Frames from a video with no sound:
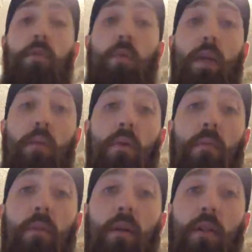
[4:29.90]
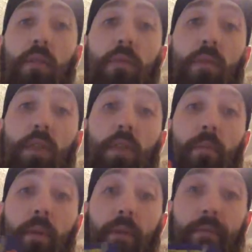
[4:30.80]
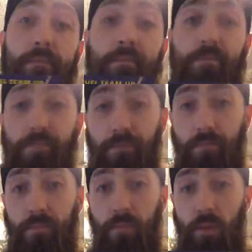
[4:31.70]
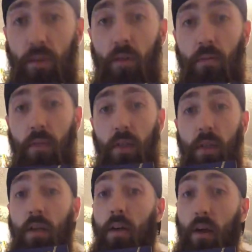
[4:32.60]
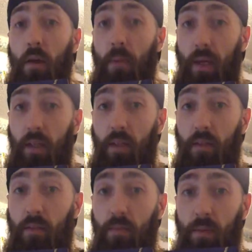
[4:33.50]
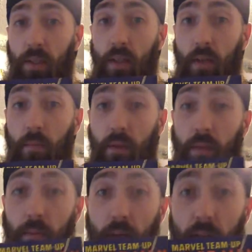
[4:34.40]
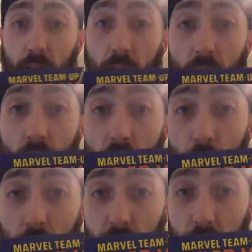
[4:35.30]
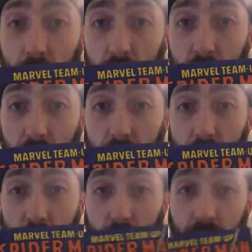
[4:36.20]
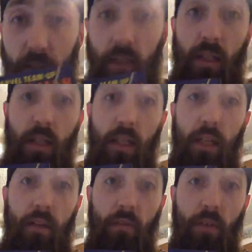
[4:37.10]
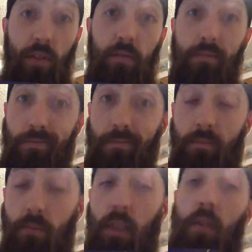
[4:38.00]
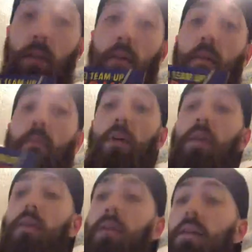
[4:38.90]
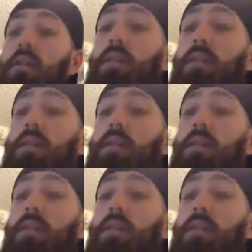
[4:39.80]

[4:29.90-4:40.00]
$21 with free shipping. So, not a bad deal. Really not a bad deal. I wish it was the 75-cent Canadian version, but it's